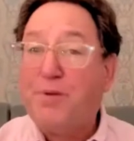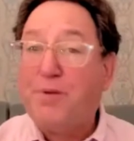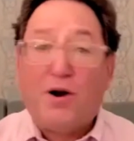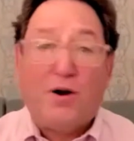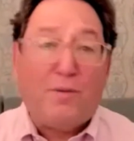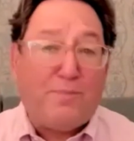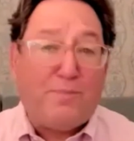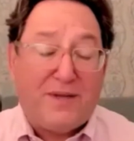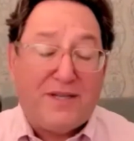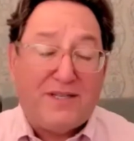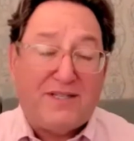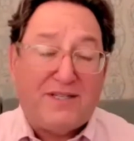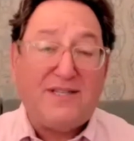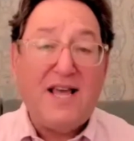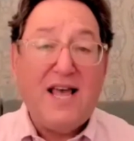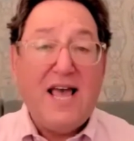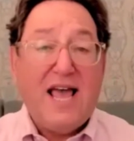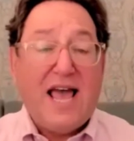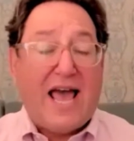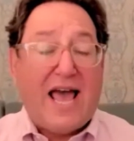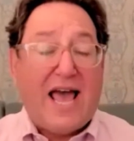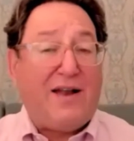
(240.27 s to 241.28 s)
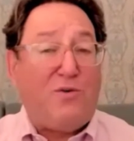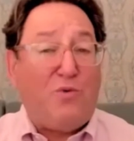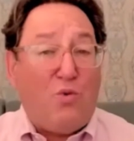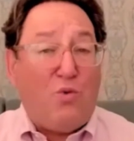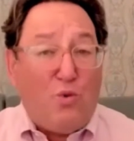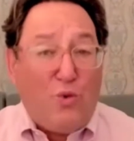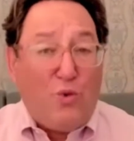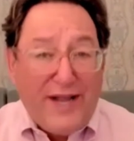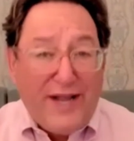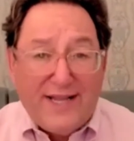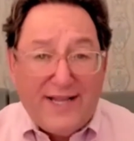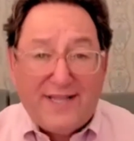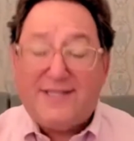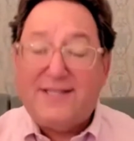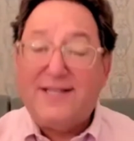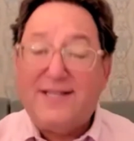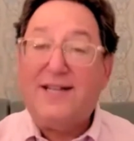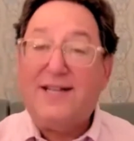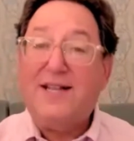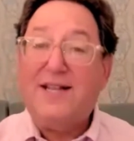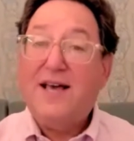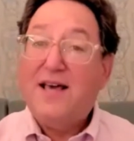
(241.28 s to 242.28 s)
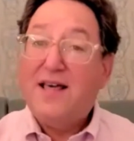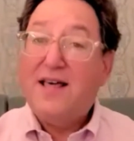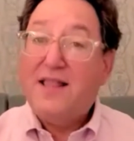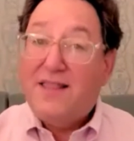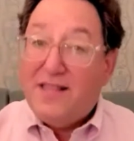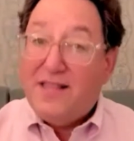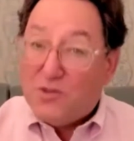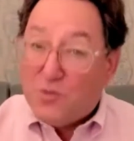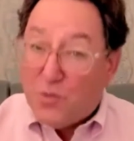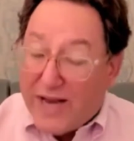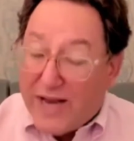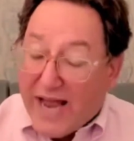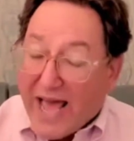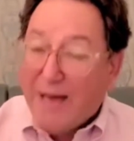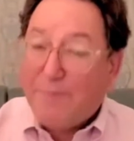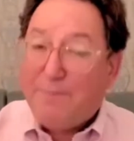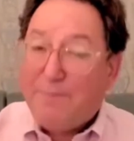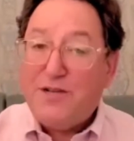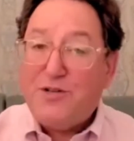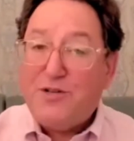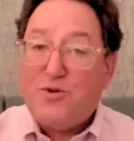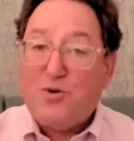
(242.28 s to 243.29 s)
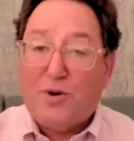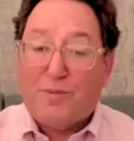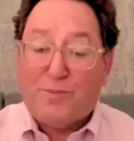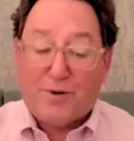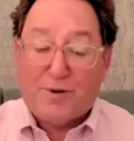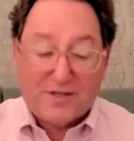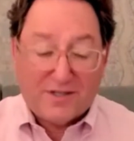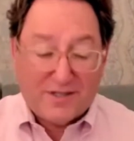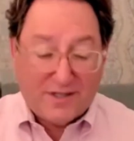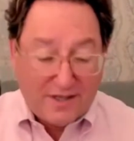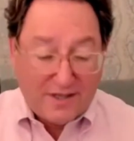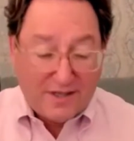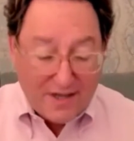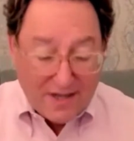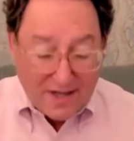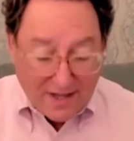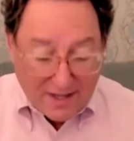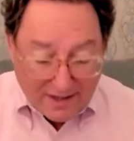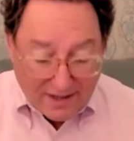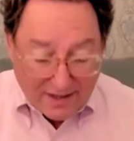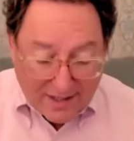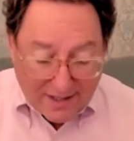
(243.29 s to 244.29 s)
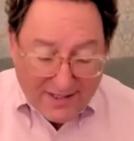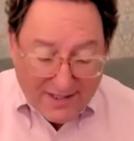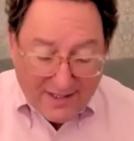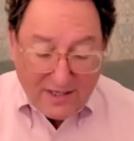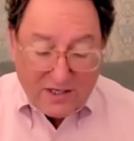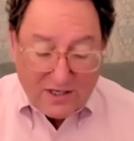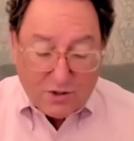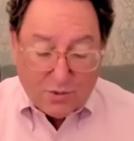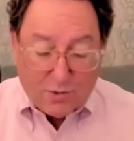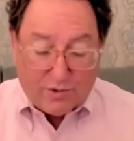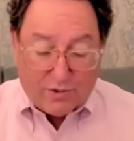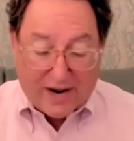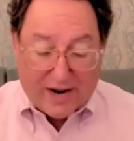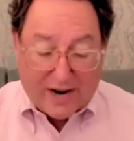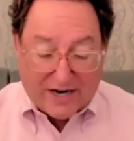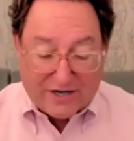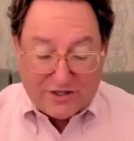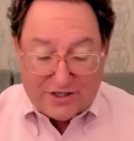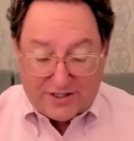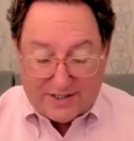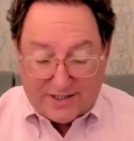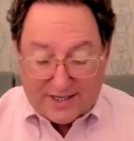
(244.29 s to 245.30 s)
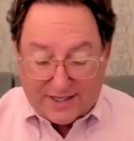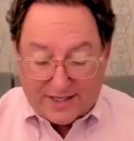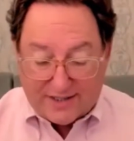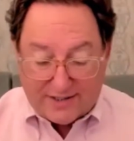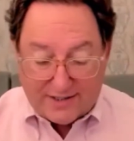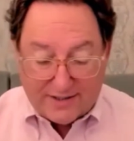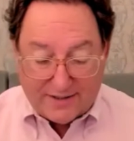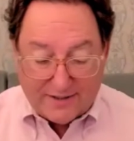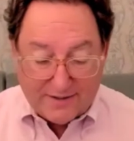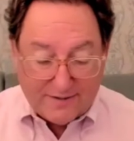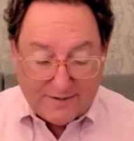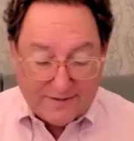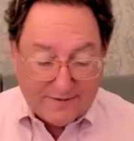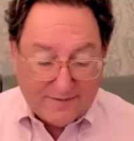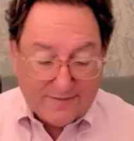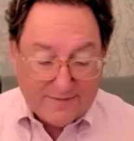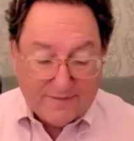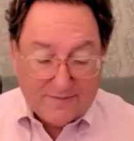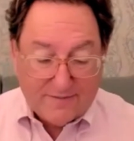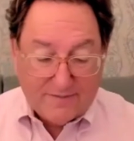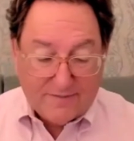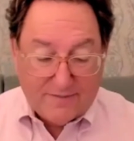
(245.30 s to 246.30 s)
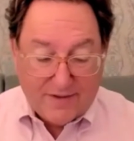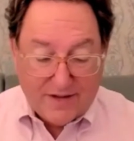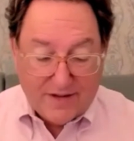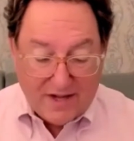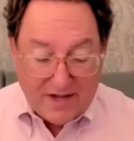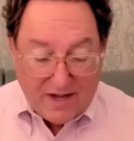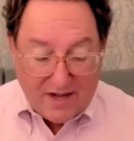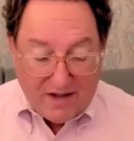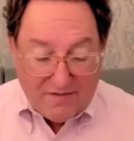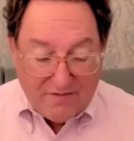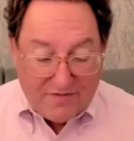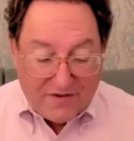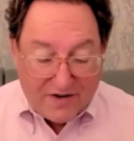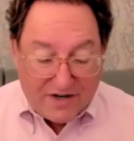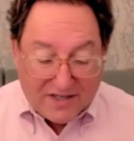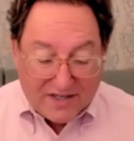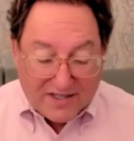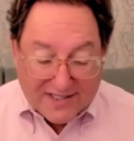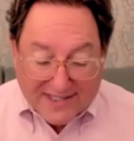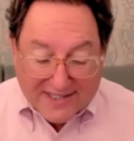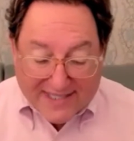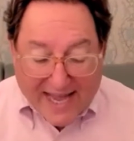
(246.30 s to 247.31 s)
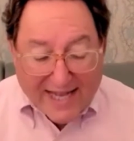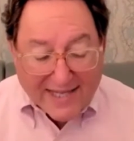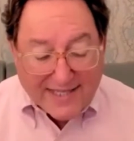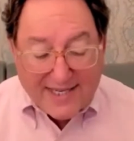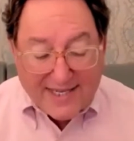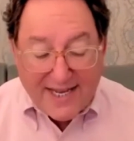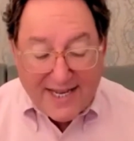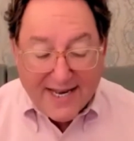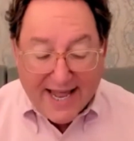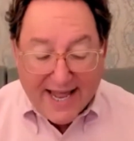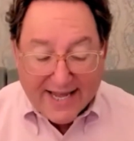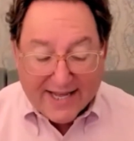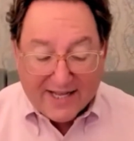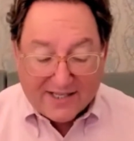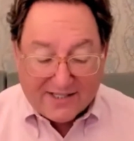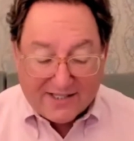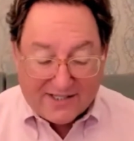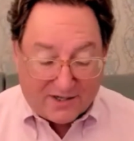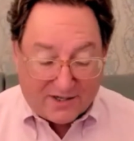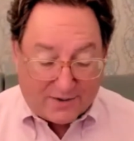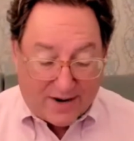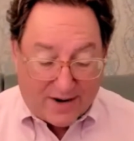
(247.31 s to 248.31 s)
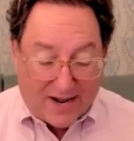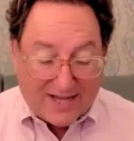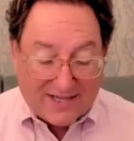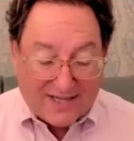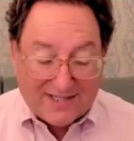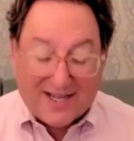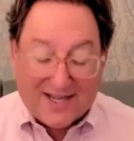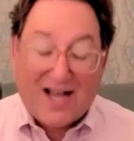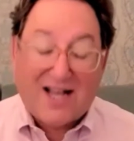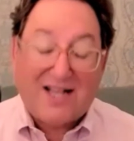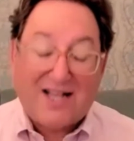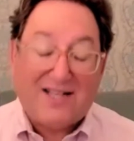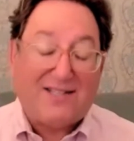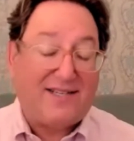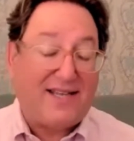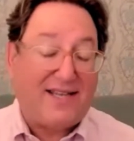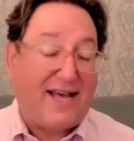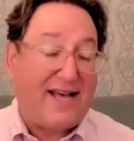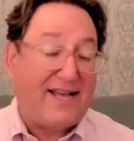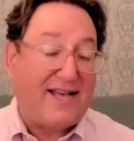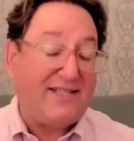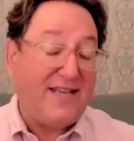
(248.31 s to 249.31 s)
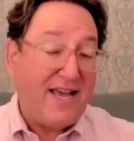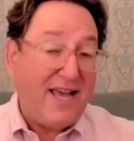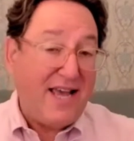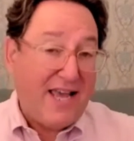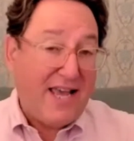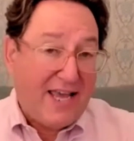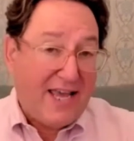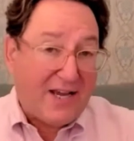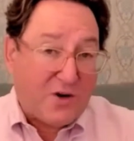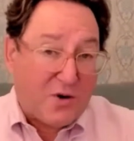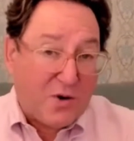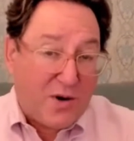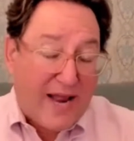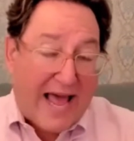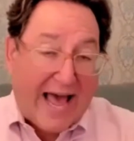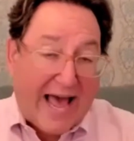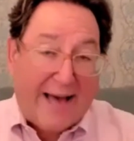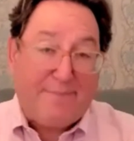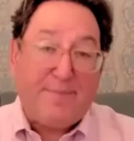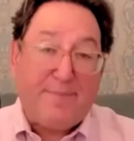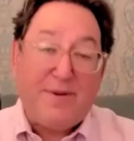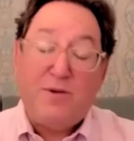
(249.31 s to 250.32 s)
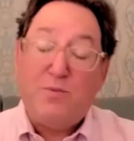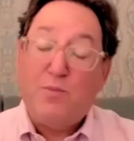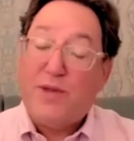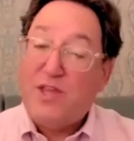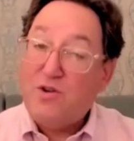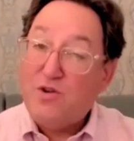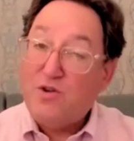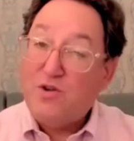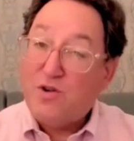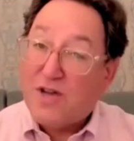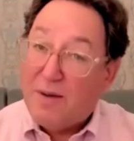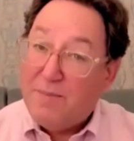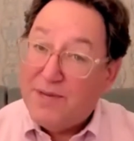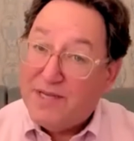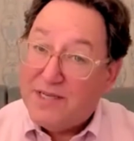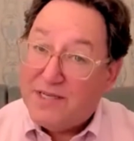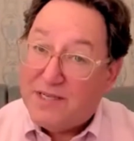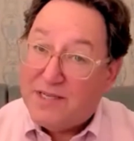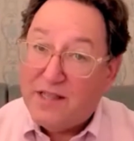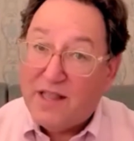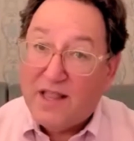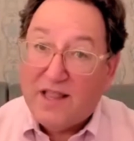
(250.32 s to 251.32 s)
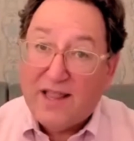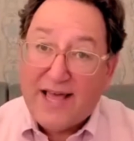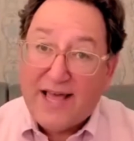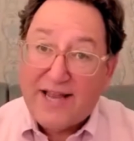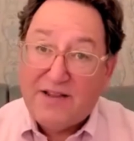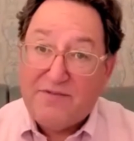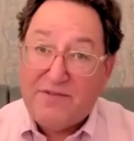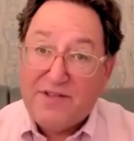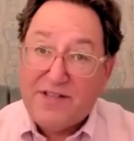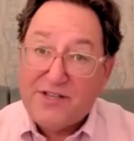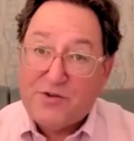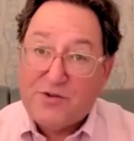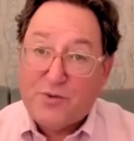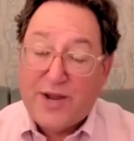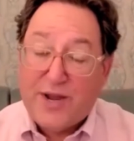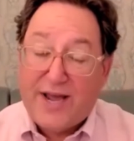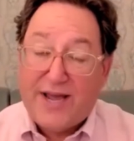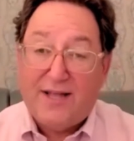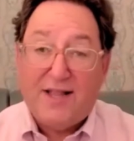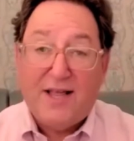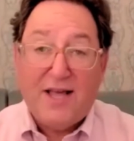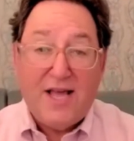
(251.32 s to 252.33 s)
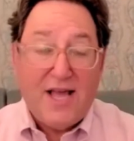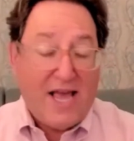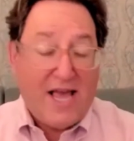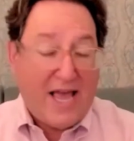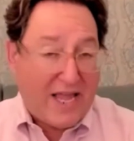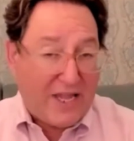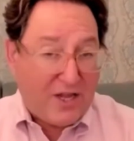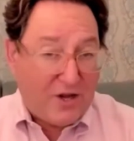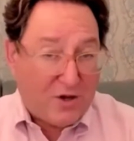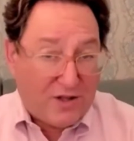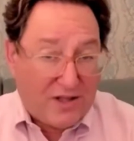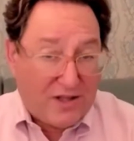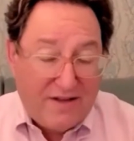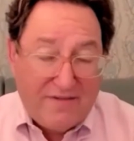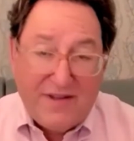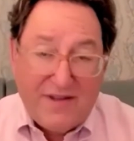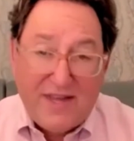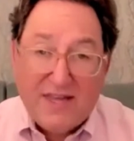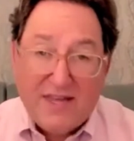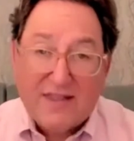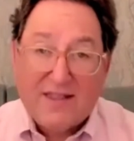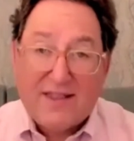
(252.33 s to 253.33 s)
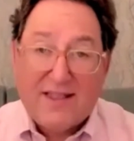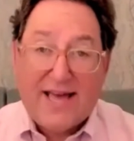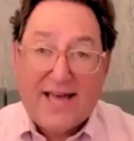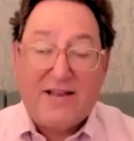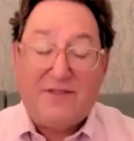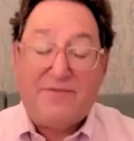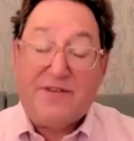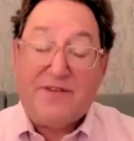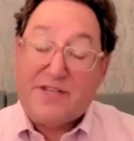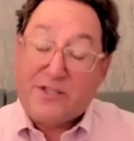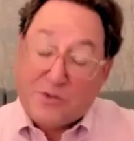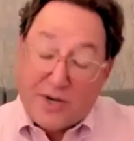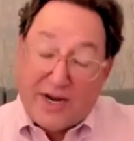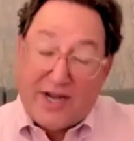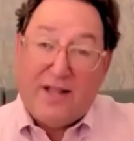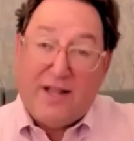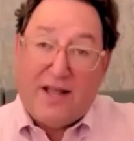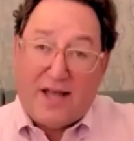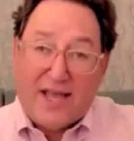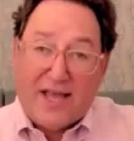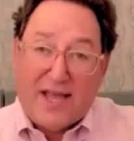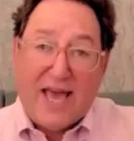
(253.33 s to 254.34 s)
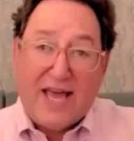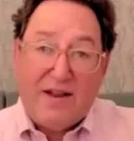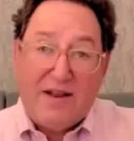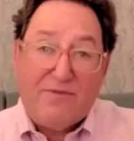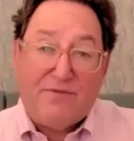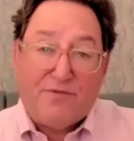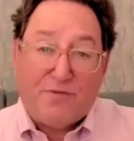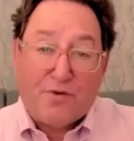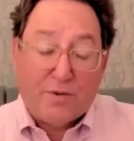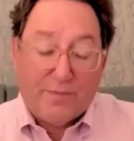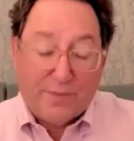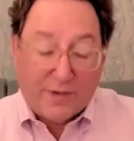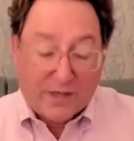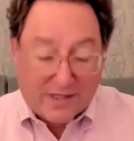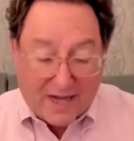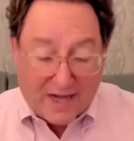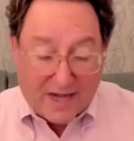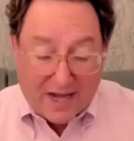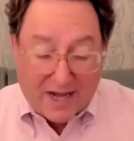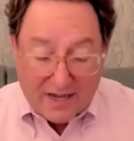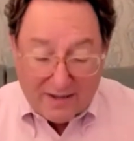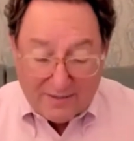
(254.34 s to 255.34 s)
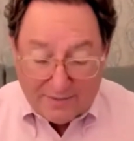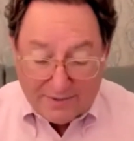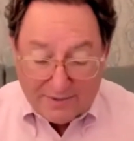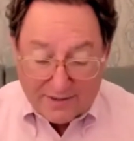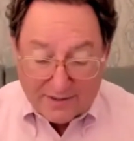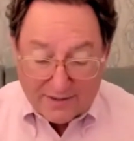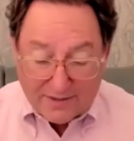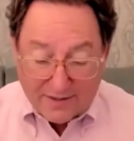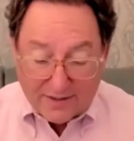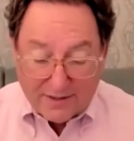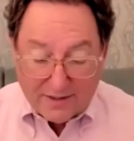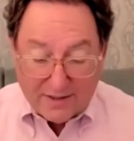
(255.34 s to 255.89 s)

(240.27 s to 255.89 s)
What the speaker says: purpose and reason this would happen to a person. Listen to what Rashi says. V'nasati neged Tzora'at, God says, it could happen when you come into the land of Israel and you're living in the land of Israel, again in former times,